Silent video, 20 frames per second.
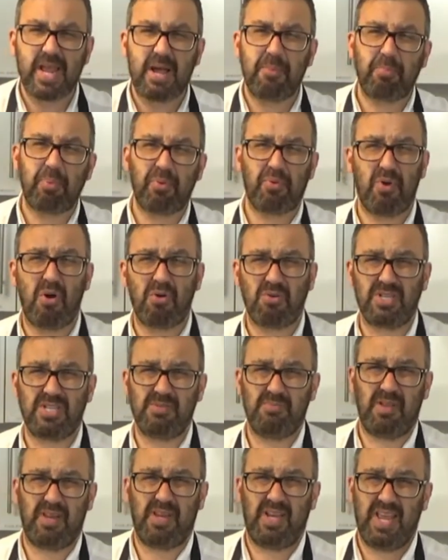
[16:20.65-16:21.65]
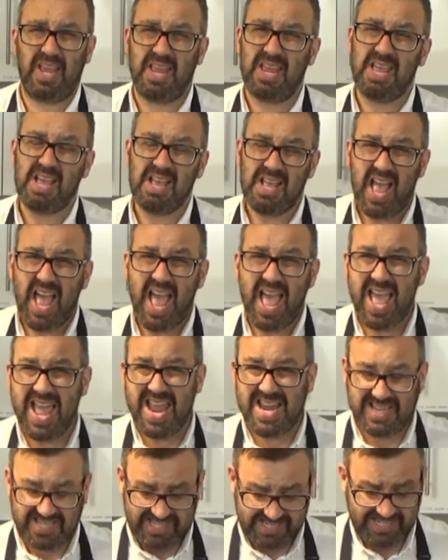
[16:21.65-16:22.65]
approximately
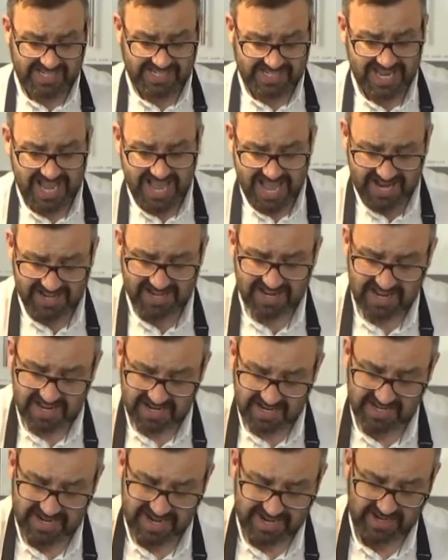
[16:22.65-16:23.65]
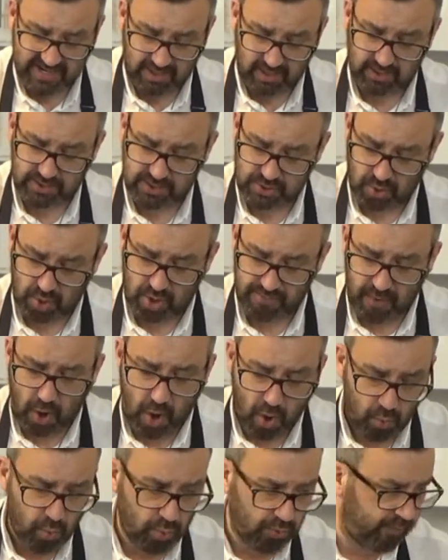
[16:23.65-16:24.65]
8 to 10 little sort of
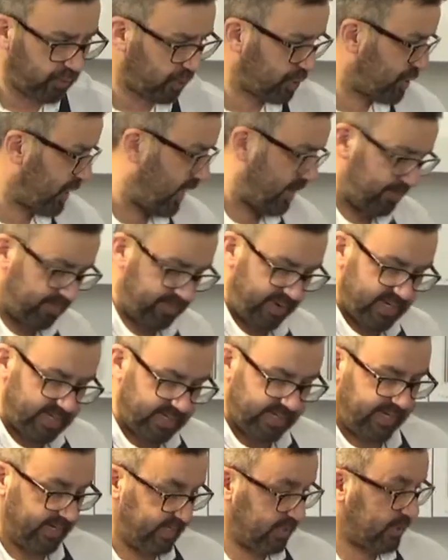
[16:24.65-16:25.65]
oval shaped biscuits.